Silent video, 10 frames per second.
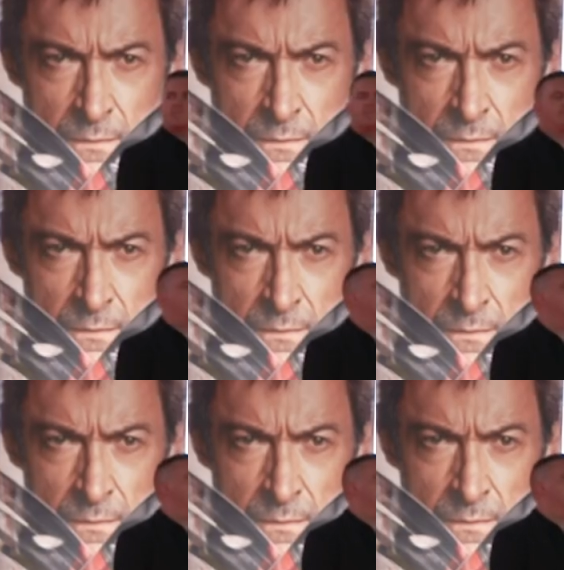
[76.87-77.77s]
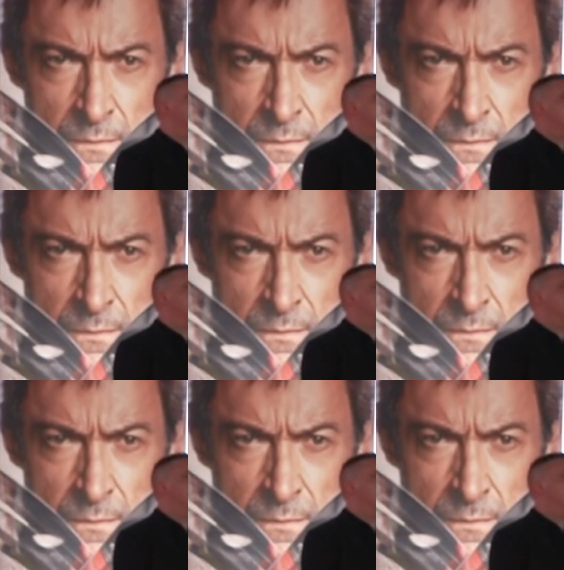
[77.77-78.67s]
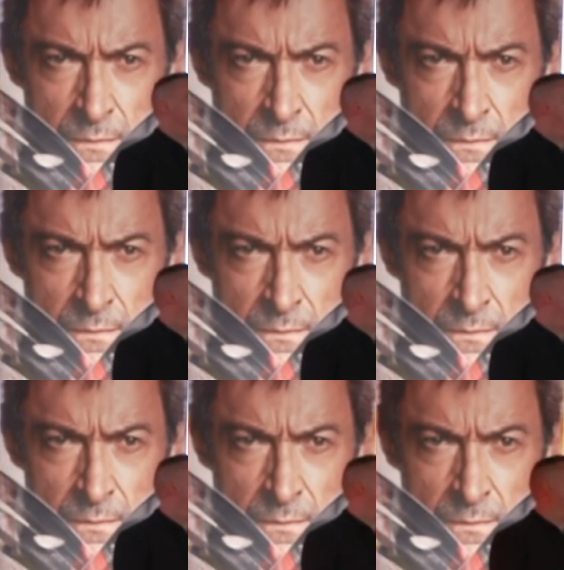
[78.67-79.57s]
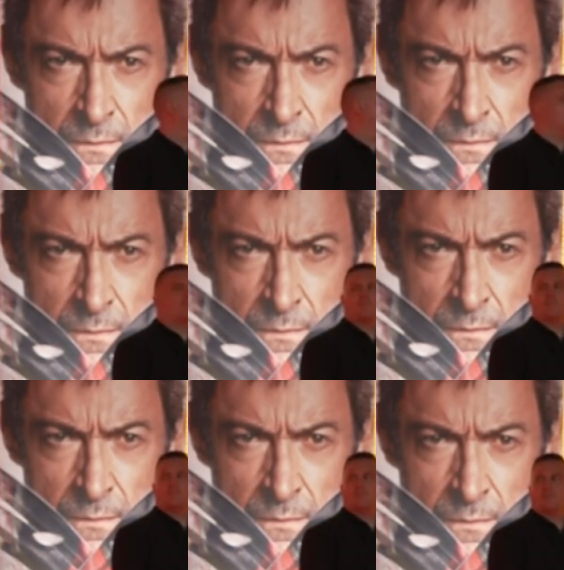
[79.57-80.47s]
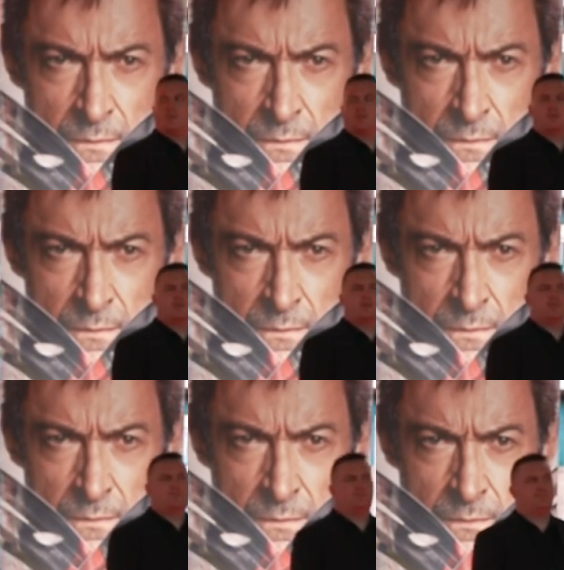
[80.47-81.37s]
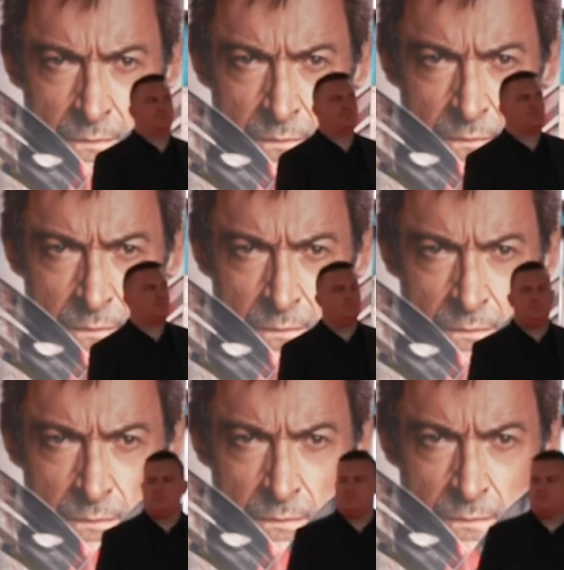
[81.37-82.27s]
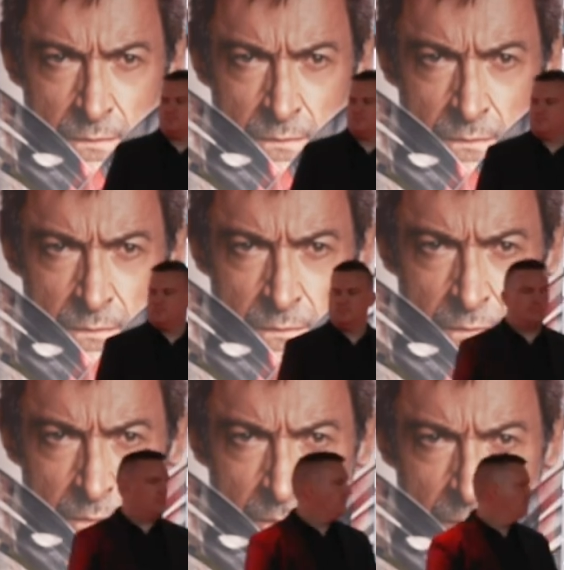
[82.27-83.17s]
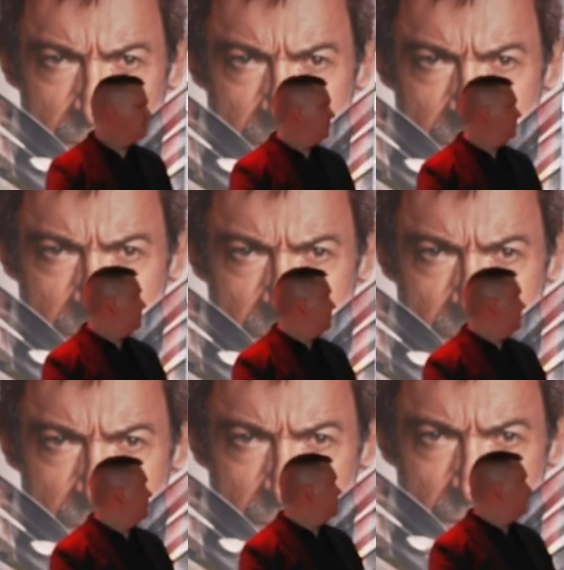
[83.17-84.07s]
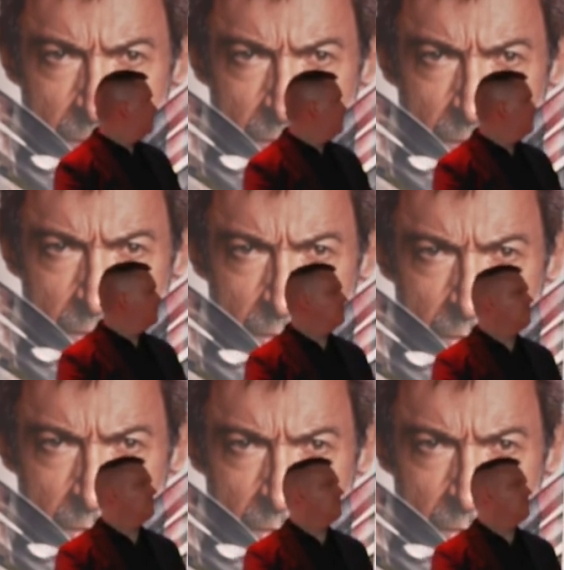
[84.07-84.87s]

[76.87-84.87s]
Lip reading: (silent)